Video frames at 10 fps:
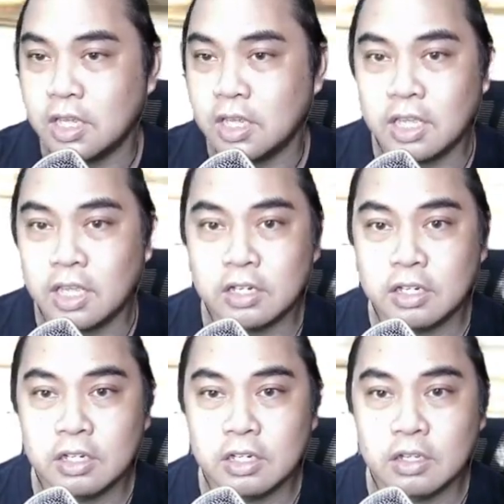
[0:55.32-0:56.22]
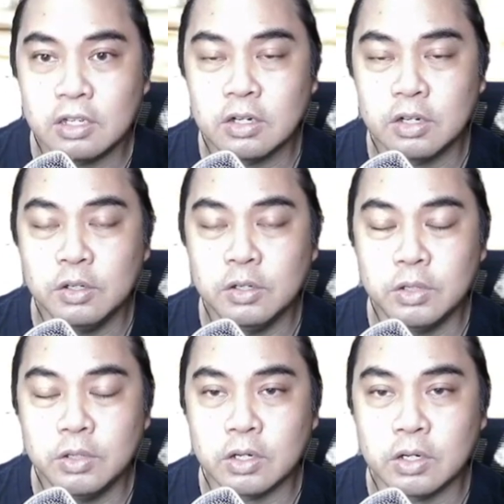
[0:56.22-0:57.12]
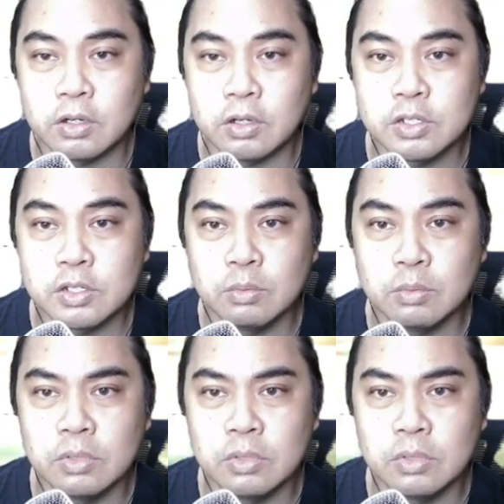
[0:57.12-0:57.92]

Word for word: in her New Year costume.